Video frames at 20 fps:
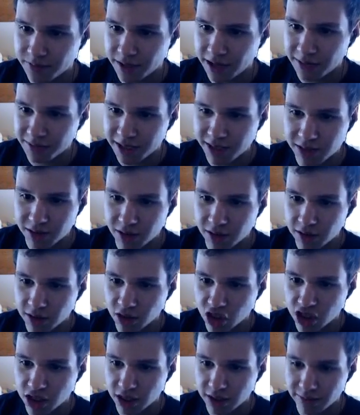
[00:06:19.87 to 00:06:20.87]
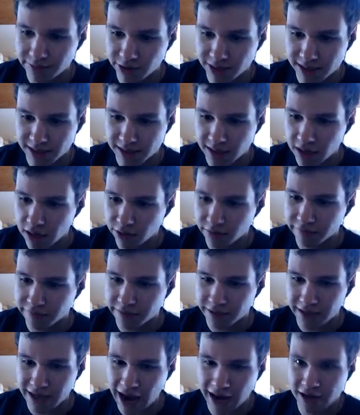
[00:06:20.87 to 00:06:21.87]
I'm just talking shit about
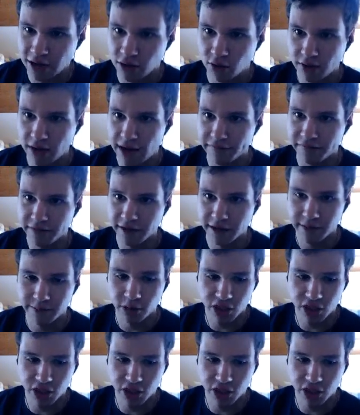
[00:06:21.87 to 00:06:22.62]
StarCraft. I, I know nothing about